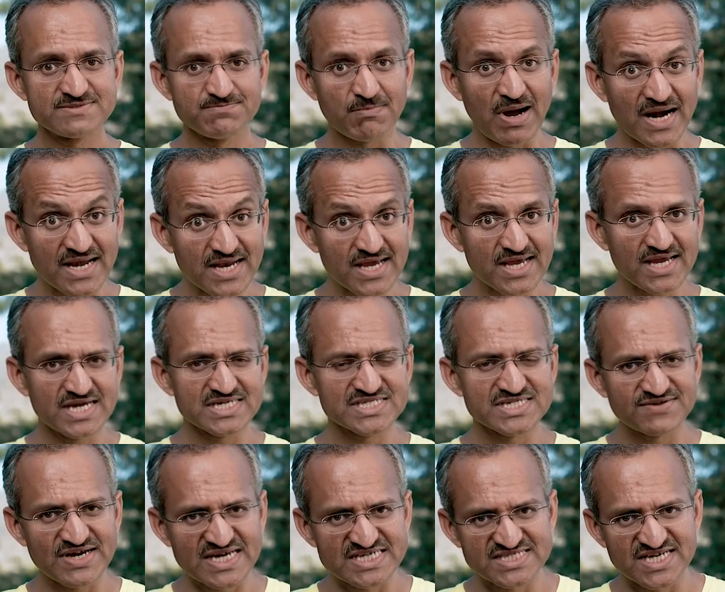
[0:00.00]
Monday is
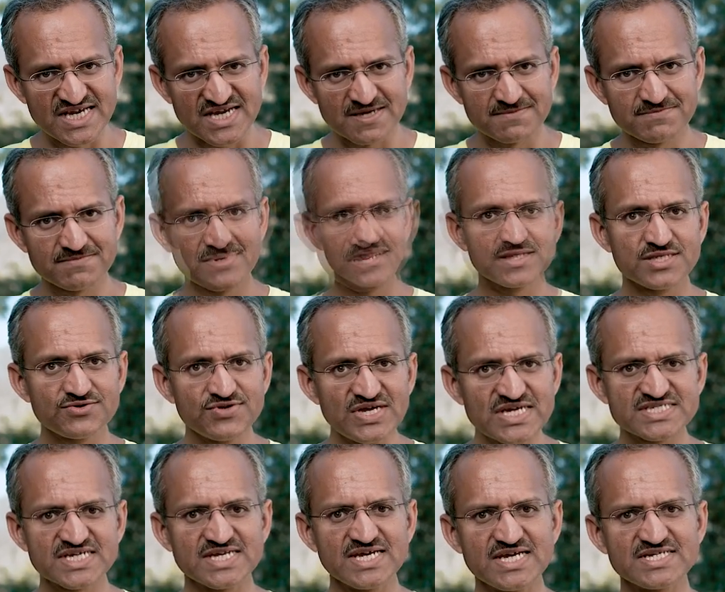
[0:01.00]
a rest day. The
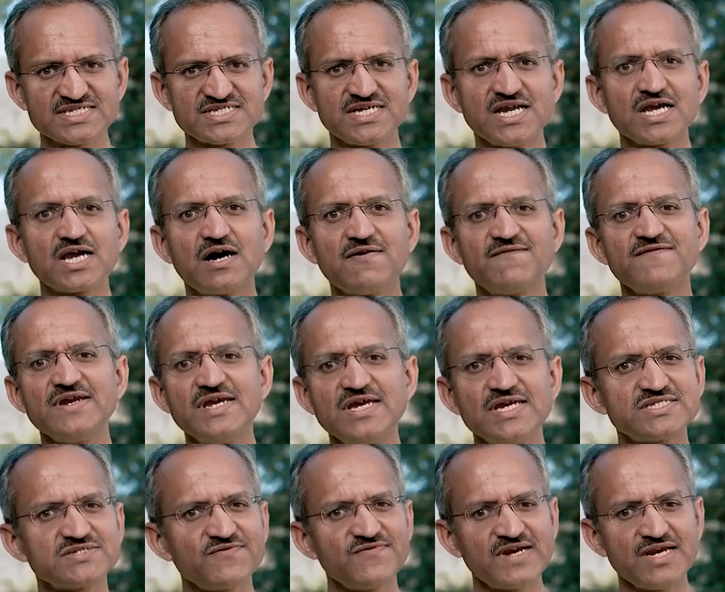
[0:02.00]
reason is recovery
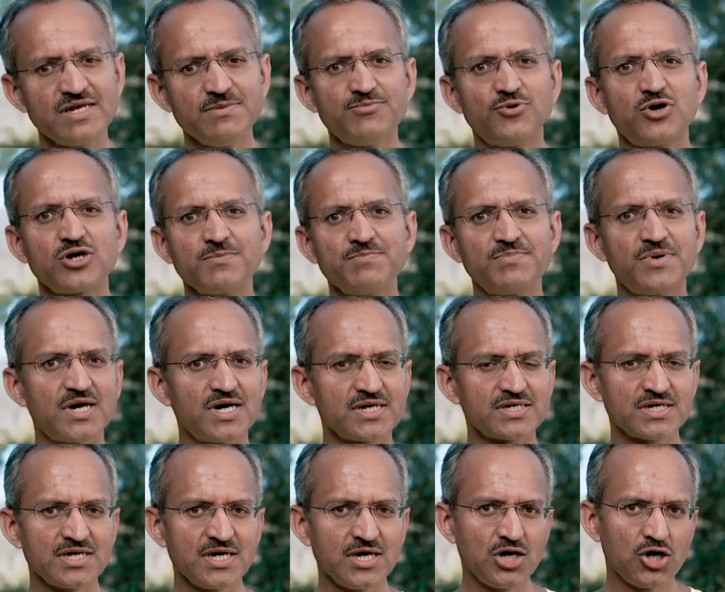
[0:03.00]
is a very important
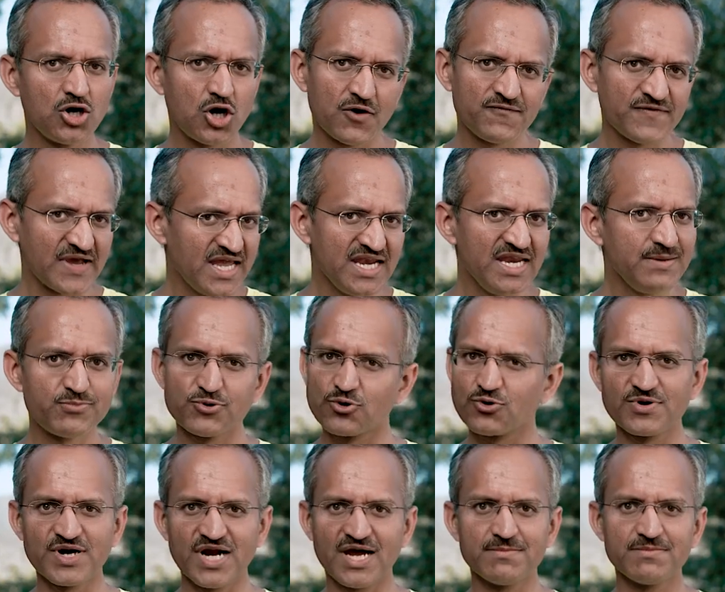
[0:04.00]
part of any
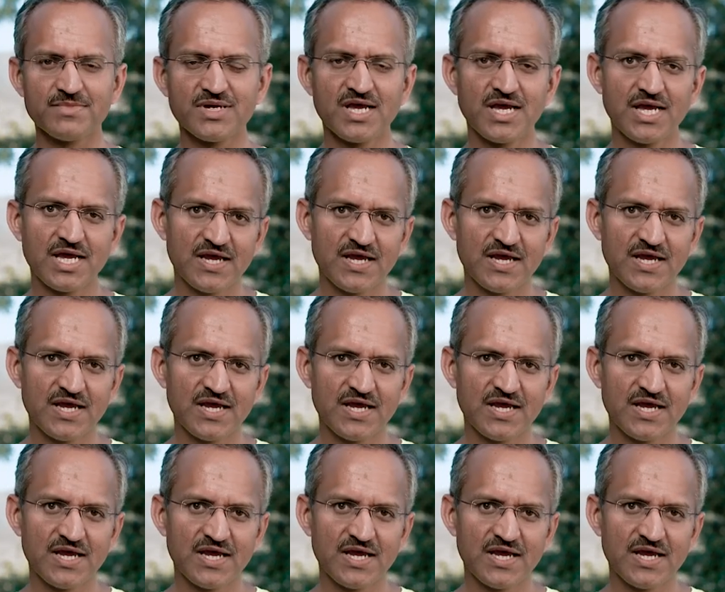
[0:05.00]
program.